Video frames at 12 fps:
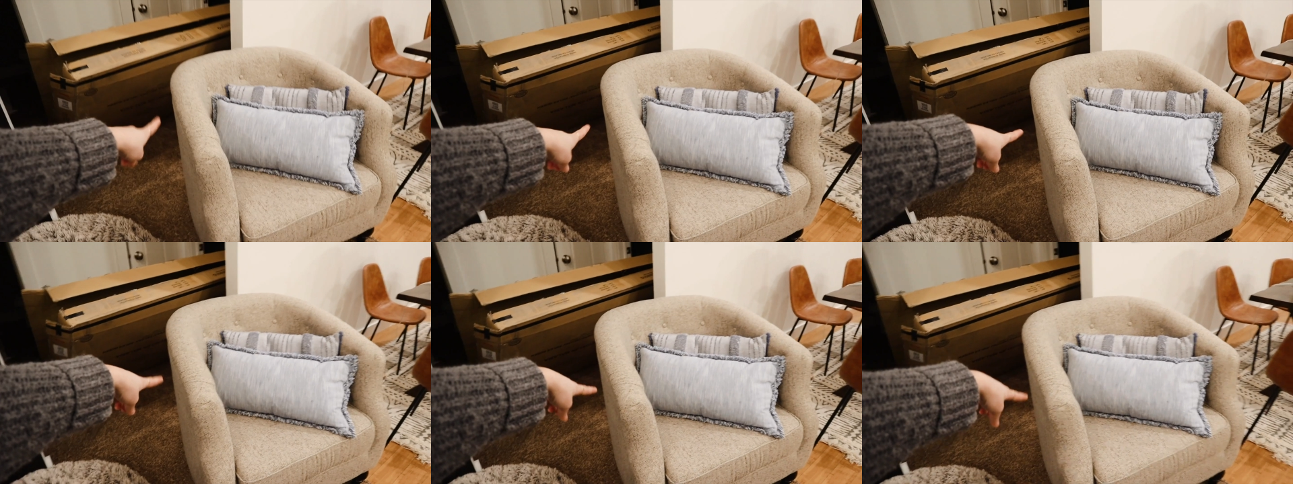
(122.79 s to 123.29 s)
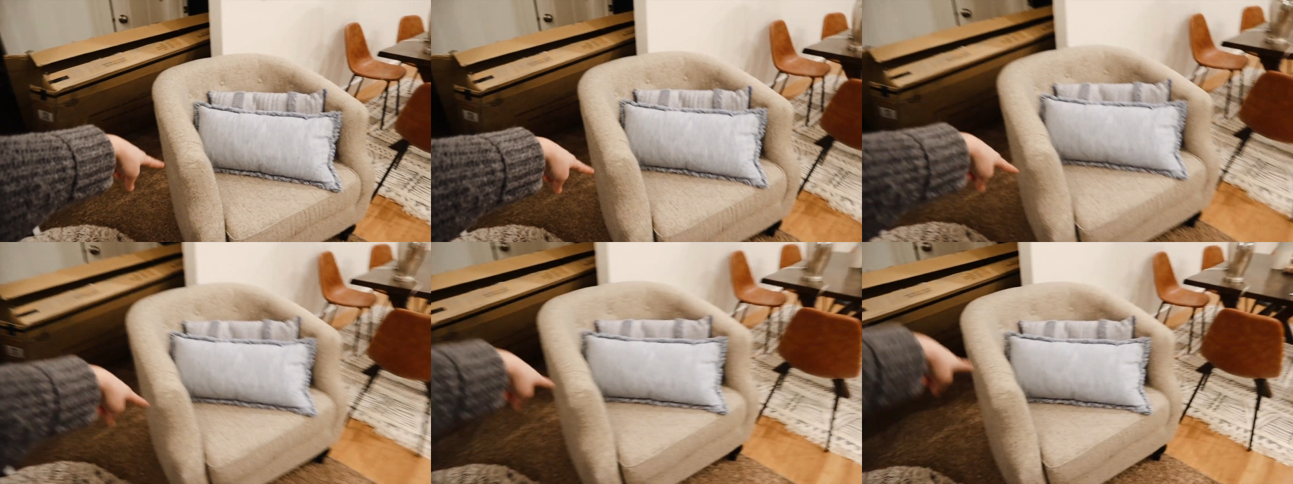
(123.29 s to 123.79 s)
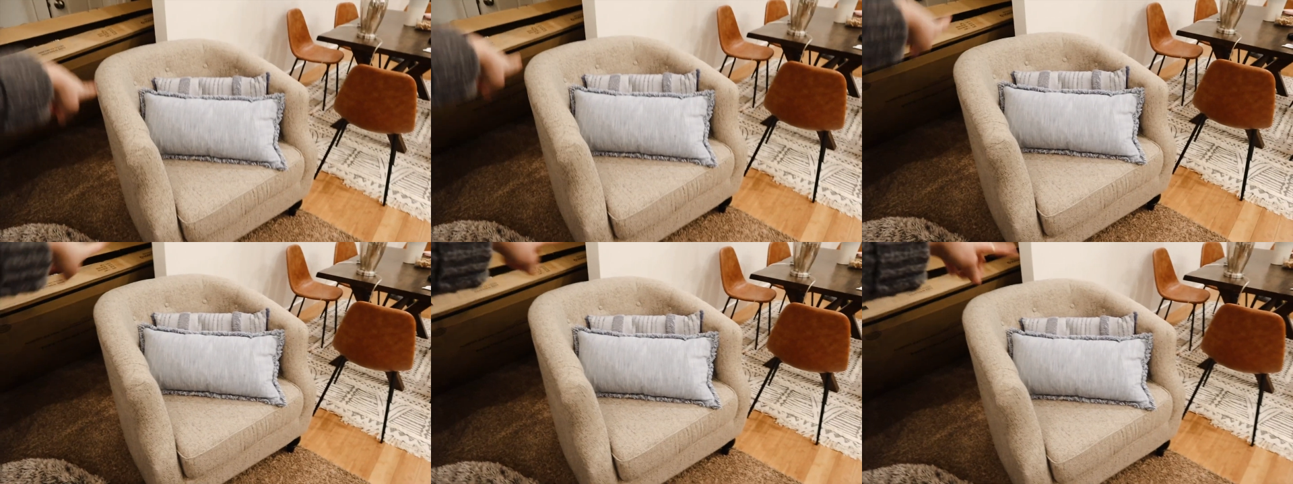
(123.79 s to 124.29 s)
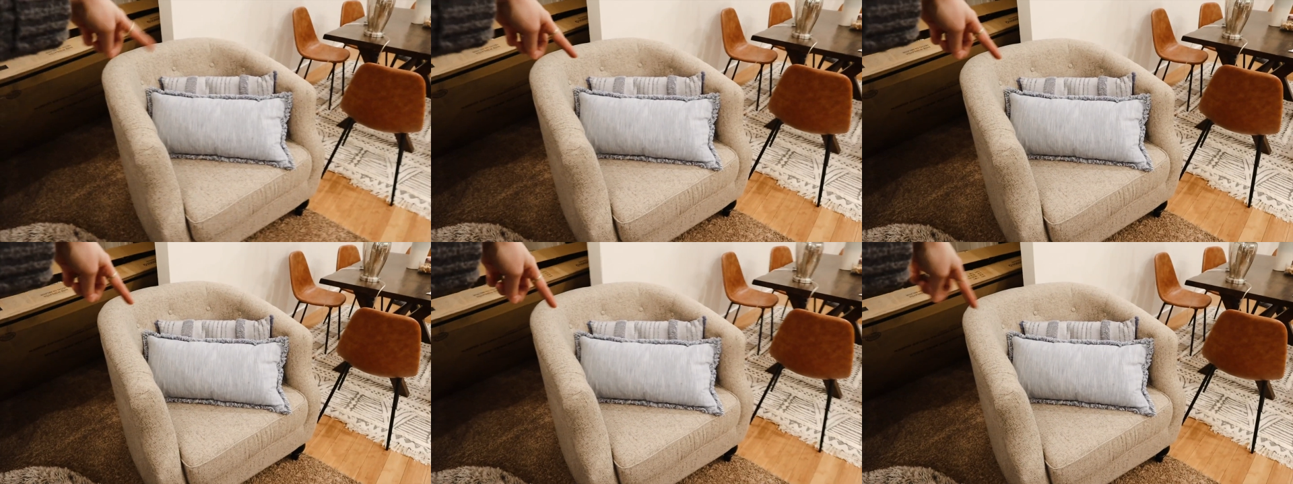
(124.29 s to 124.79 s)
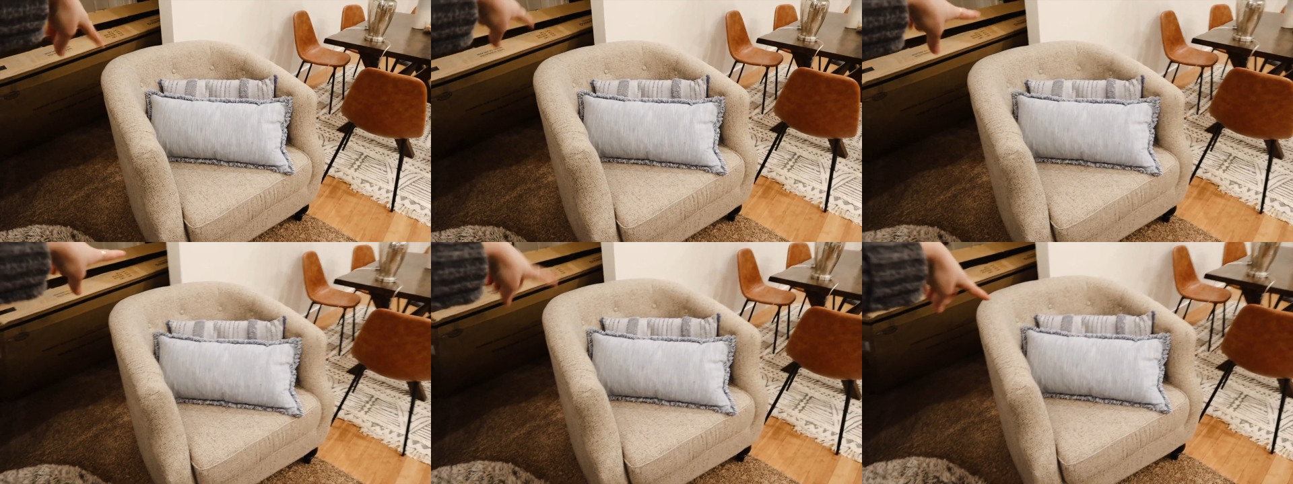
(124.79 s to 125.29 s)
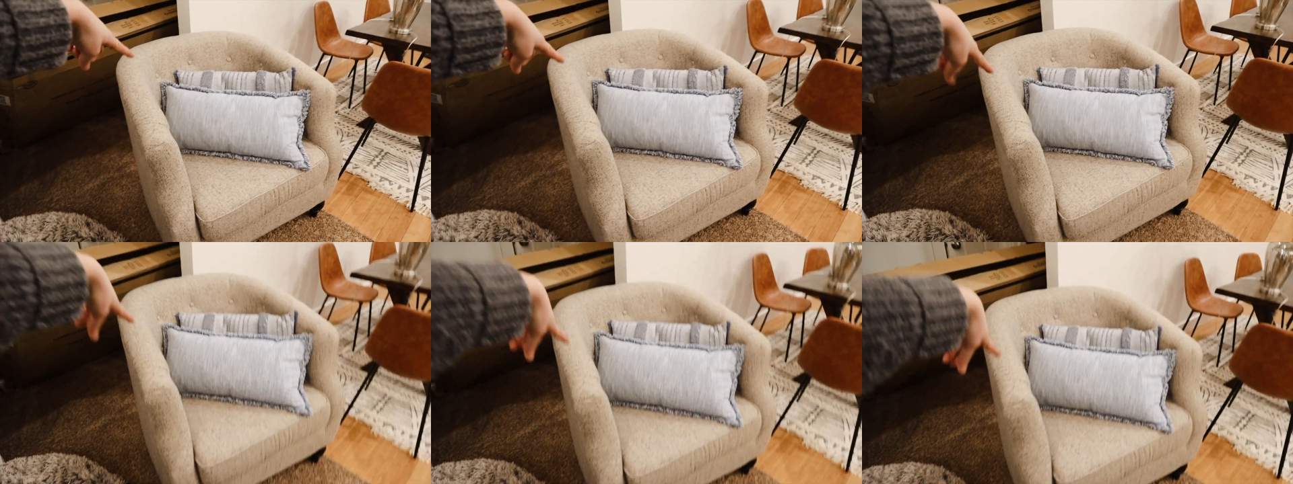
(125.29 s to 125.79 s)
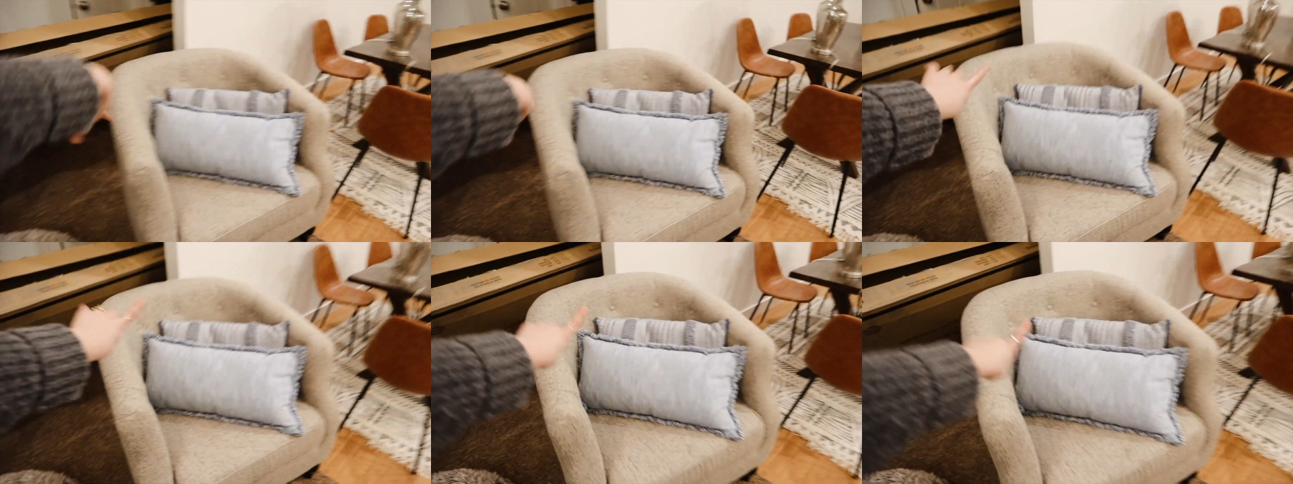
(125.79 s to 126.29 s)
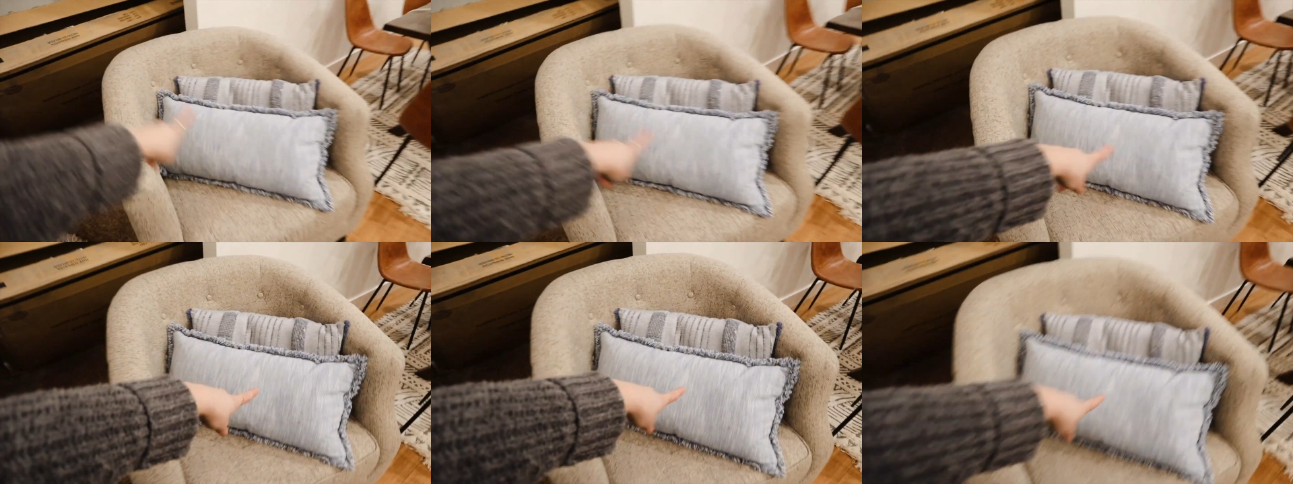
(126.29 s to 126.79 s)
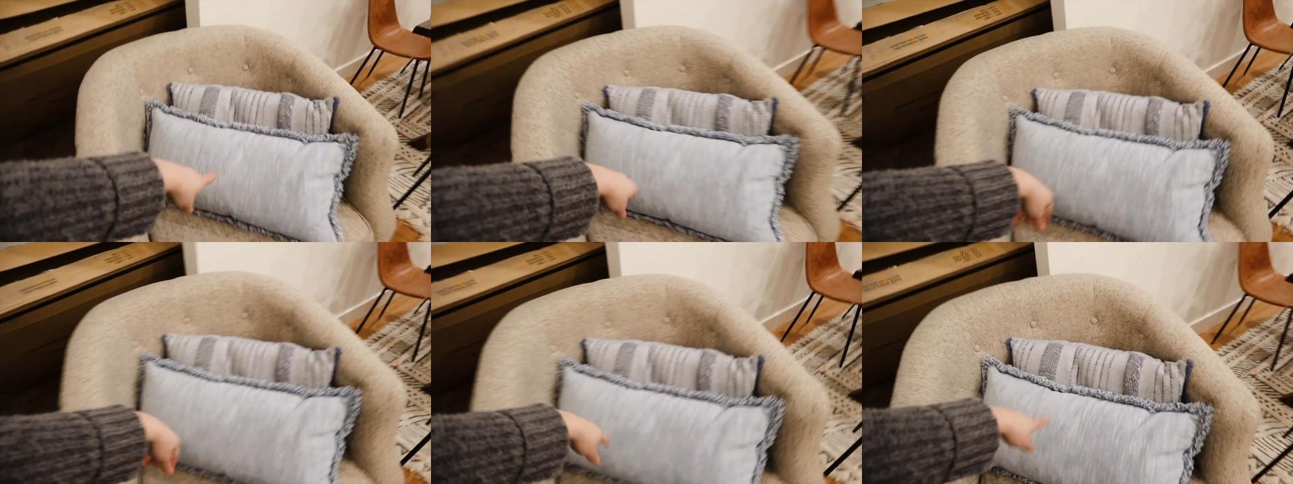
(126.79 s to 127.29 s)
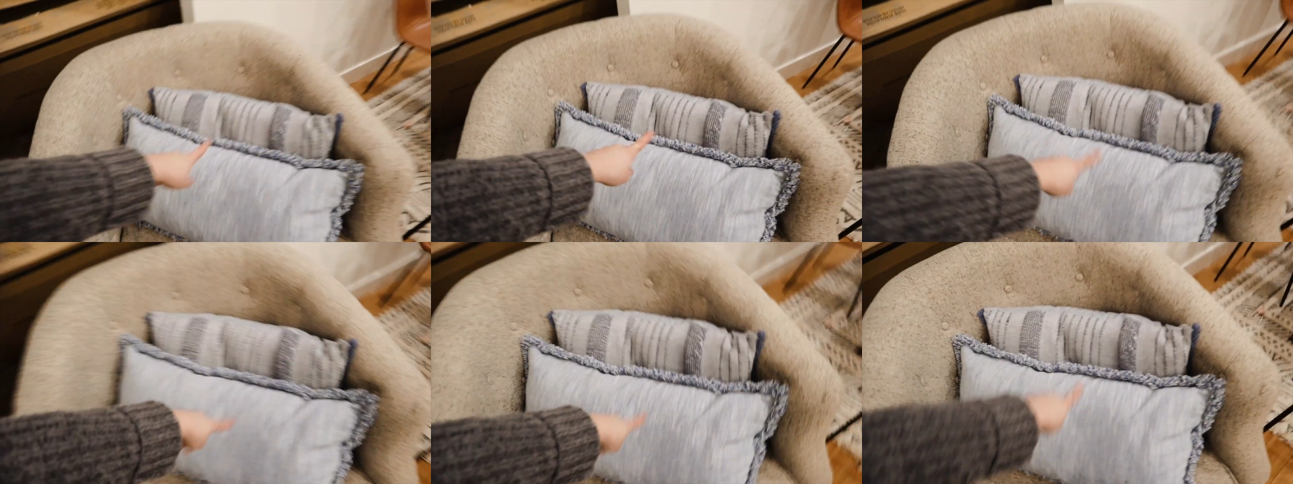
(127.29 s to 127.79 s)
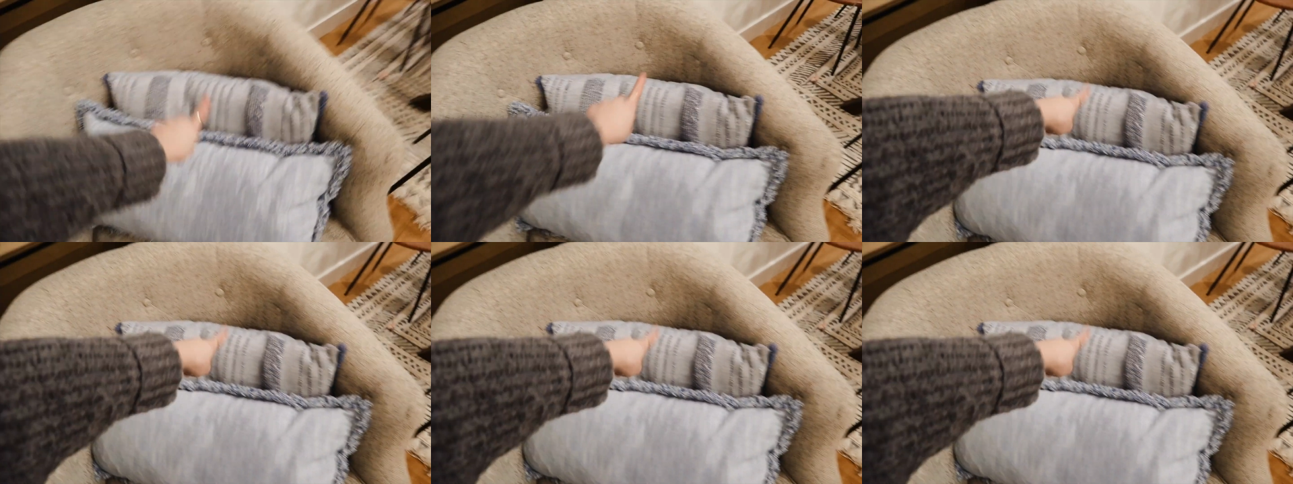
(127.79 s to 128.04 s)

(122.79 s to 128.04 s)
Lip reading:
Nobody's mouth can be seen.